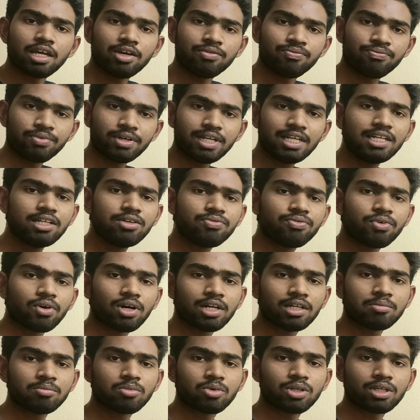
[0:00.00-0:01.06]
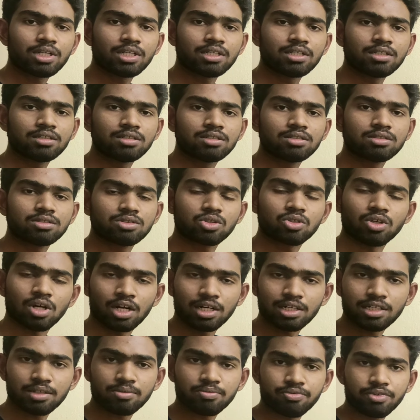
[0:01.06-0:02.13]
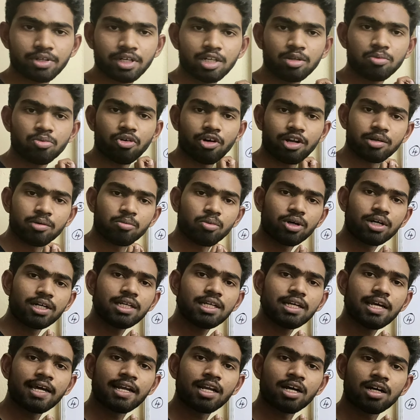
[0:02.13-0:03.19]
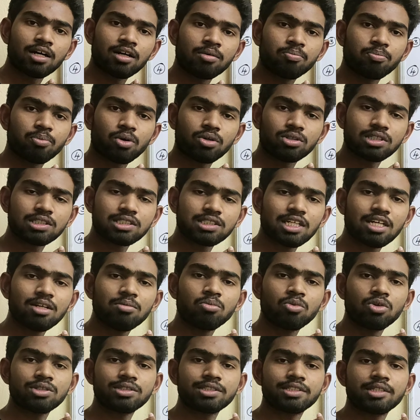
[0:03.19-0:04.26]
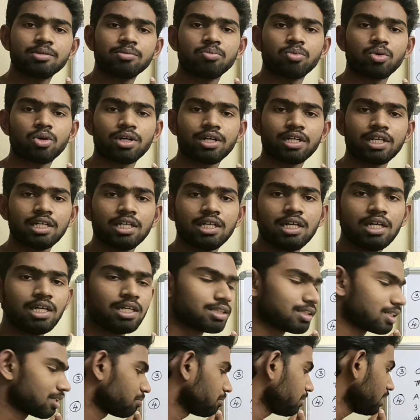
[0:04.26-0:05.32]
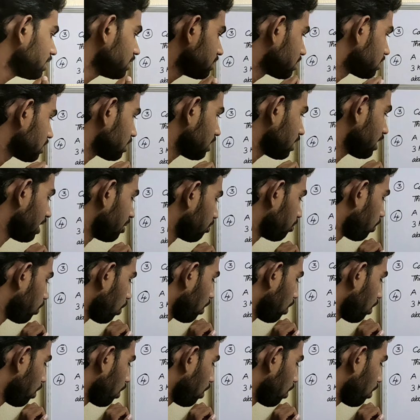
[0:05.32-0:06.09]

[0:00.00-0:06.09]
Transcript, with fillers: a freely falling body. So not a freely falling body, and a projectile motion body. That means uh, a,